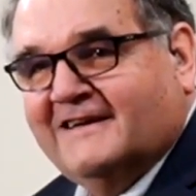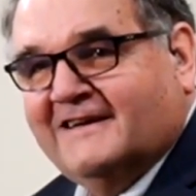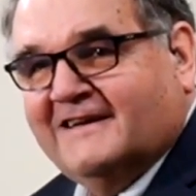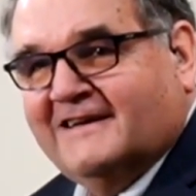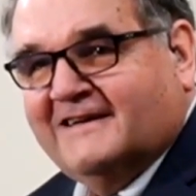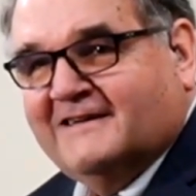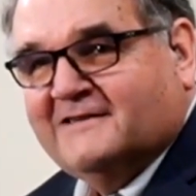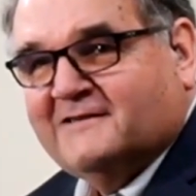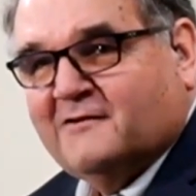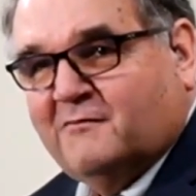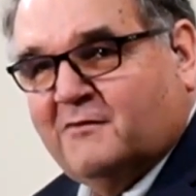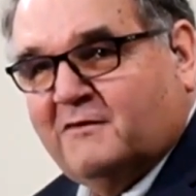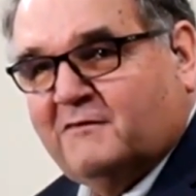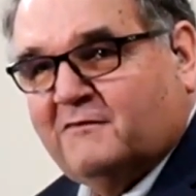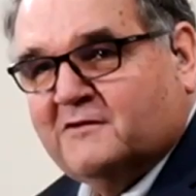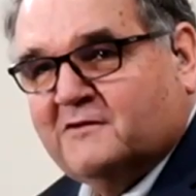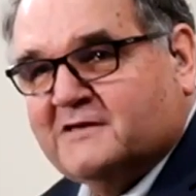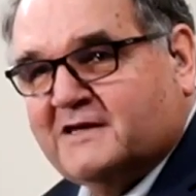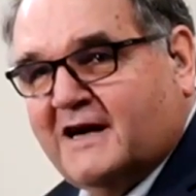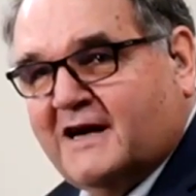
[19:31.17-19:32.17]
And so we
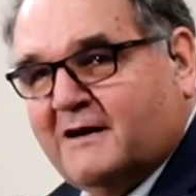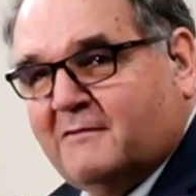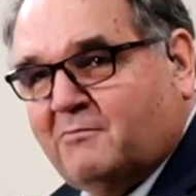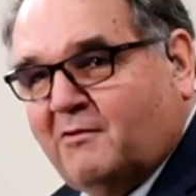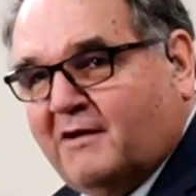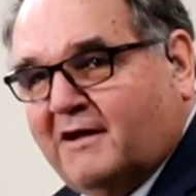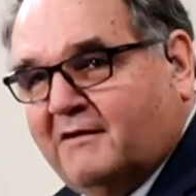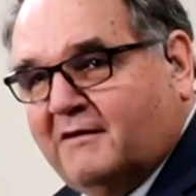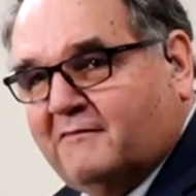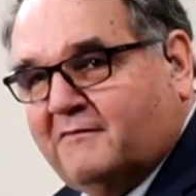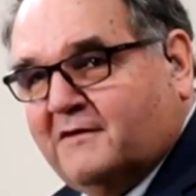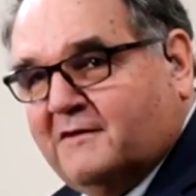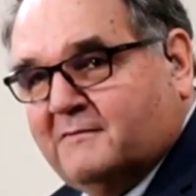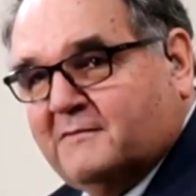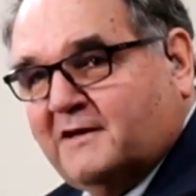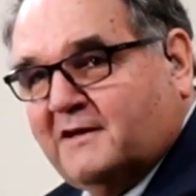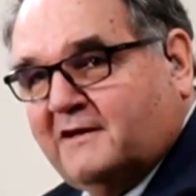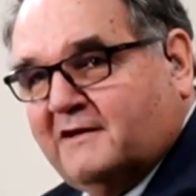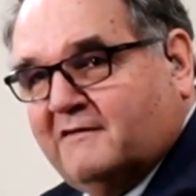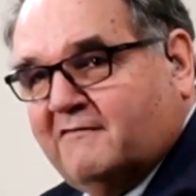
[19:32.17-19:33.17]
first got a plan for them
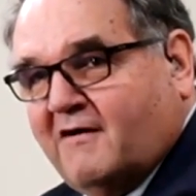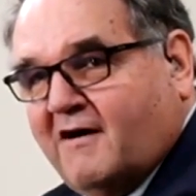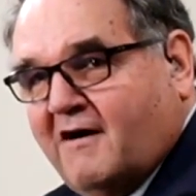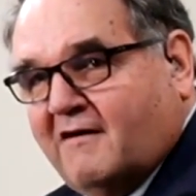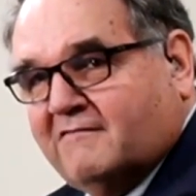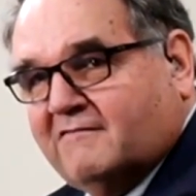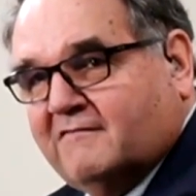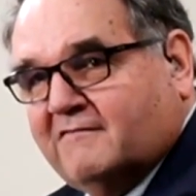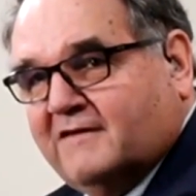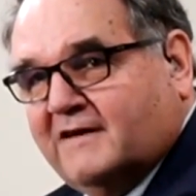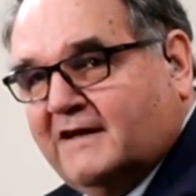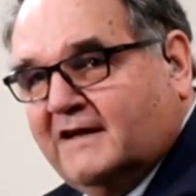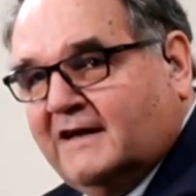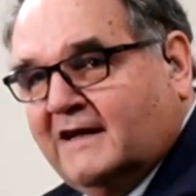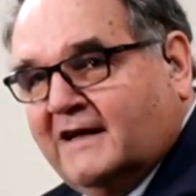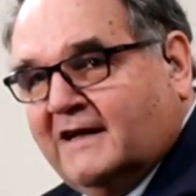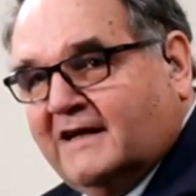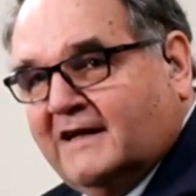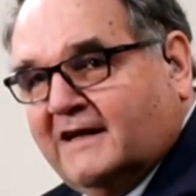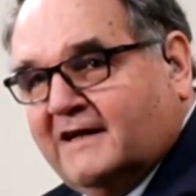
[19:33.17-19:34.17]
to live off of it,
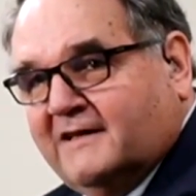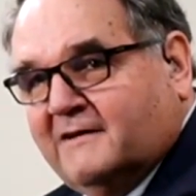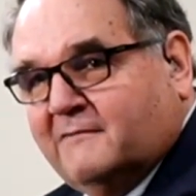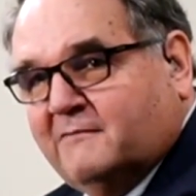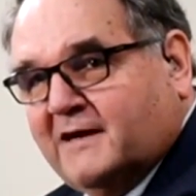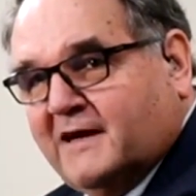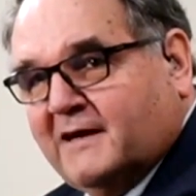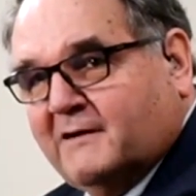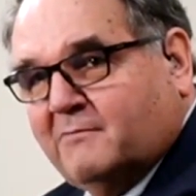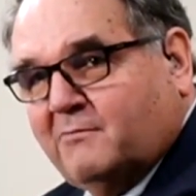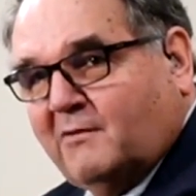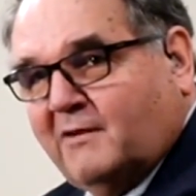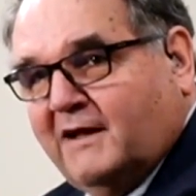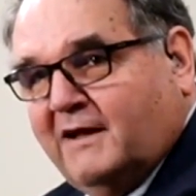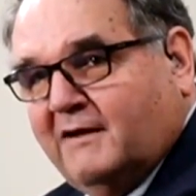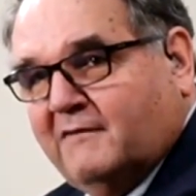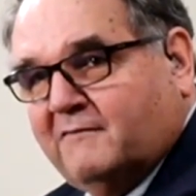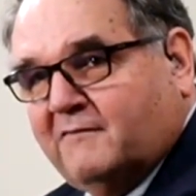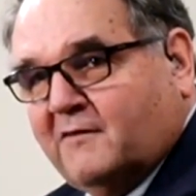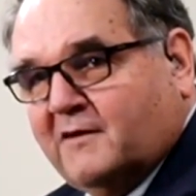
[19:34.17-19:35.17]
and then we got a
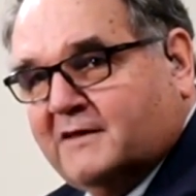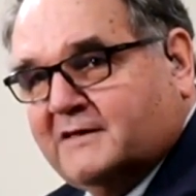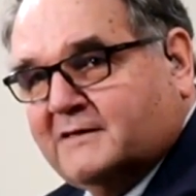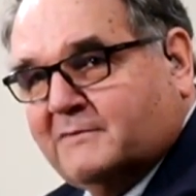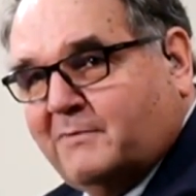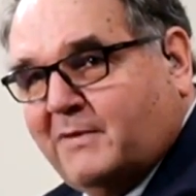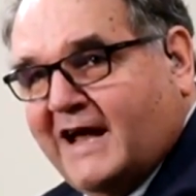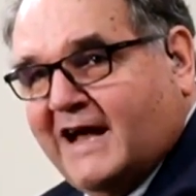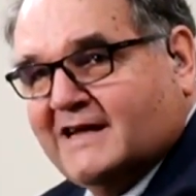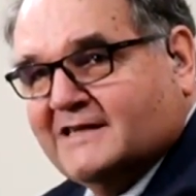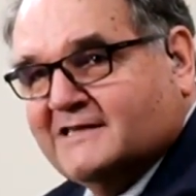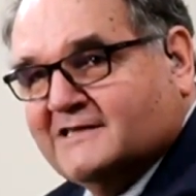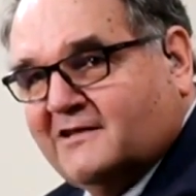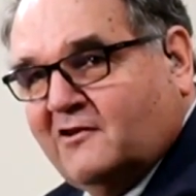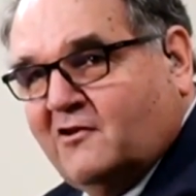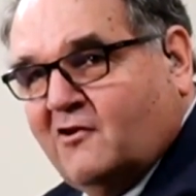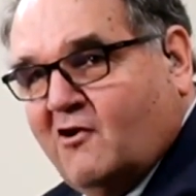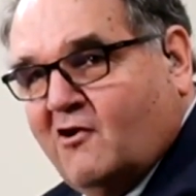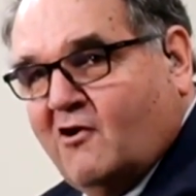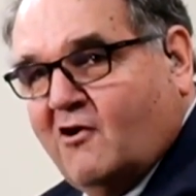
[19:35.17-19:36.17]
plan for it to pass
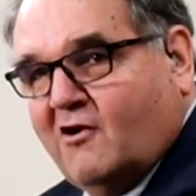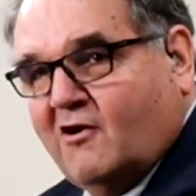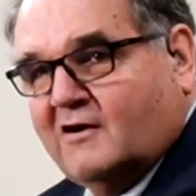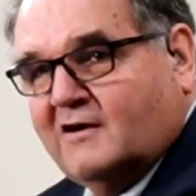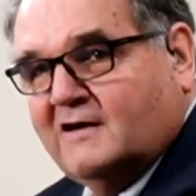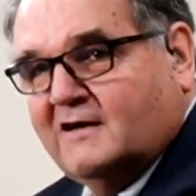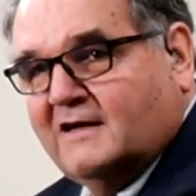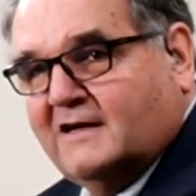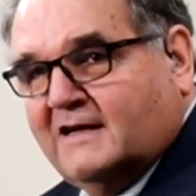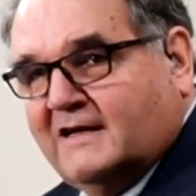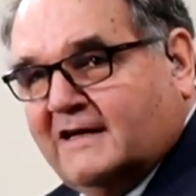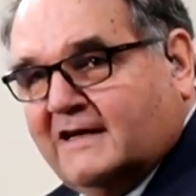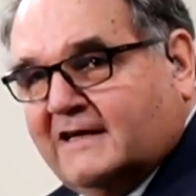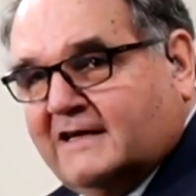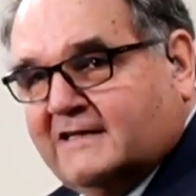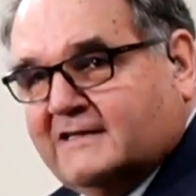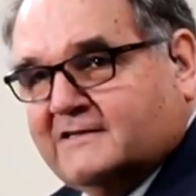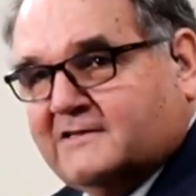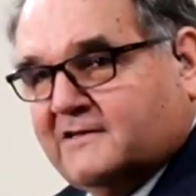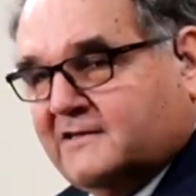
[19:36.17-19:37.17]
along.
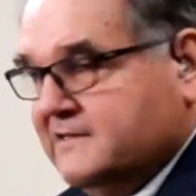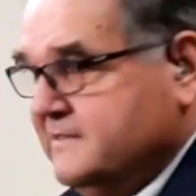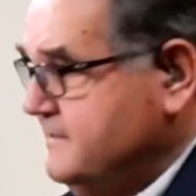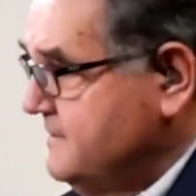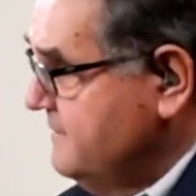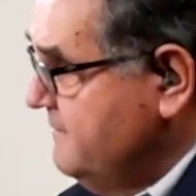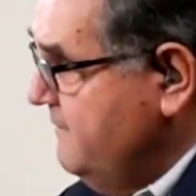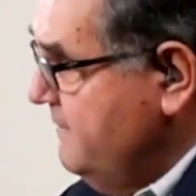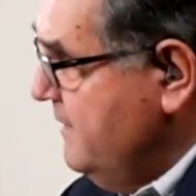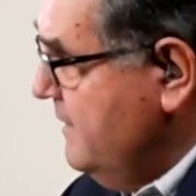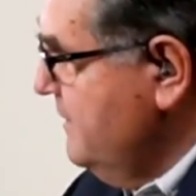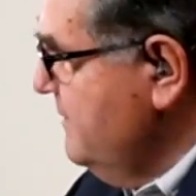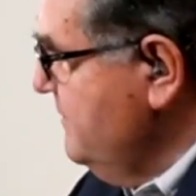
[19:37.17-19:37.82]
And so this is very